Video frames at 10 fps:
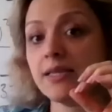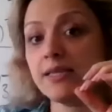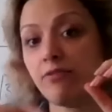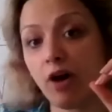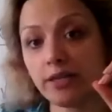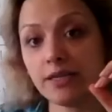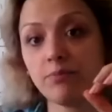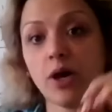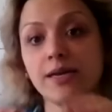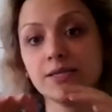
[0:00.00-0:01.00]
divided
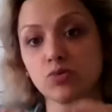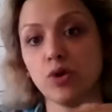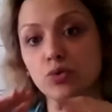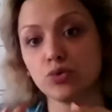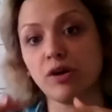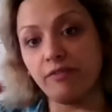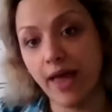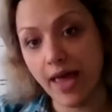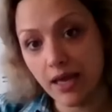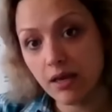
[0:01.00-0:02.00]
by a square root of
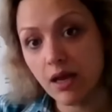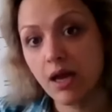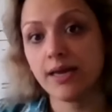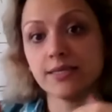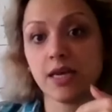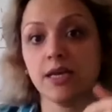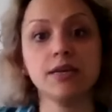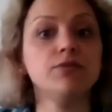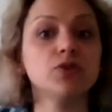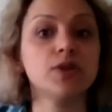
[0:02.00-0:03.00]
n is going to
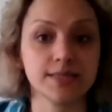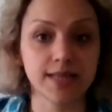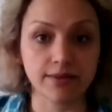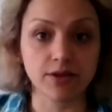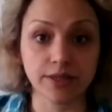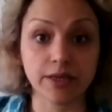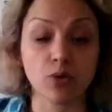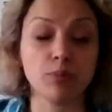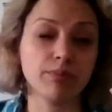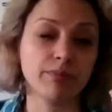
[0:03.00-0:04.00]
give you the standard
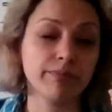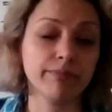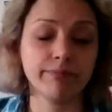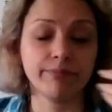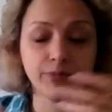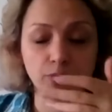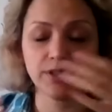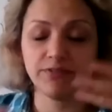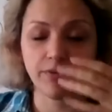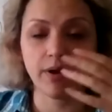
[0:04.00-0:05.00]
error for
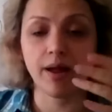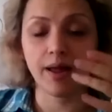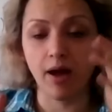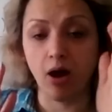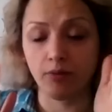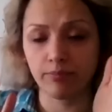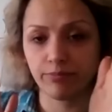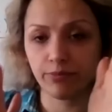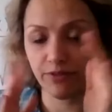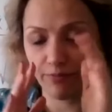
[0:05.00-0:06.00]
the
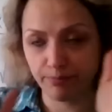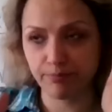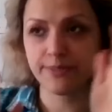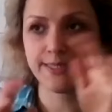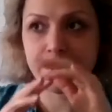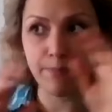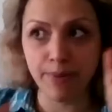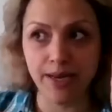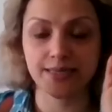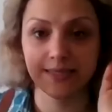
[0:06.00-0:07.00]

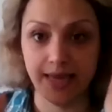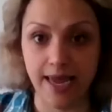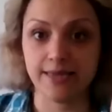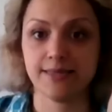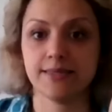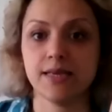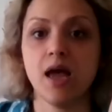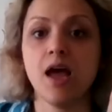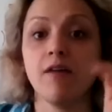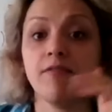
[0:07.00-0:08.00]
simplest case.
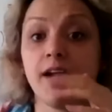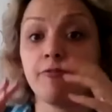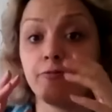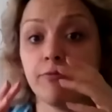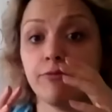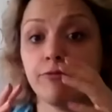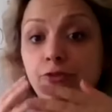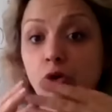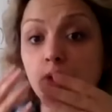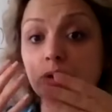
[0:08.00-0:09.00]
We have
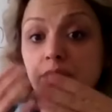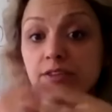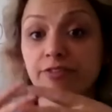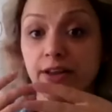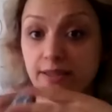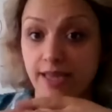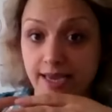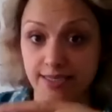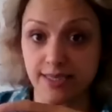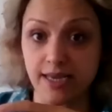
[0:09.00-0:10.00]
4 different
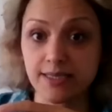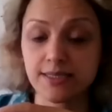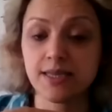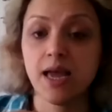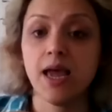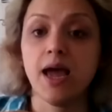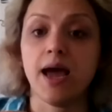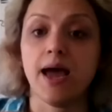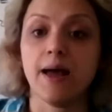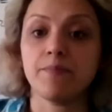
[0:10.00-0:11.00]
cases.
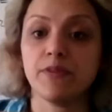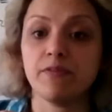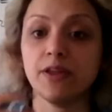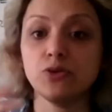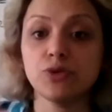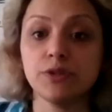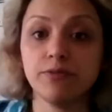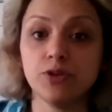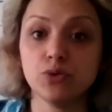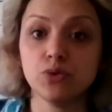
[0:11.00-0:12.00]
When you
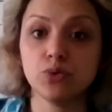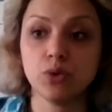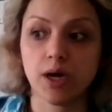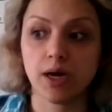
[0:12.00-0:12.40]
review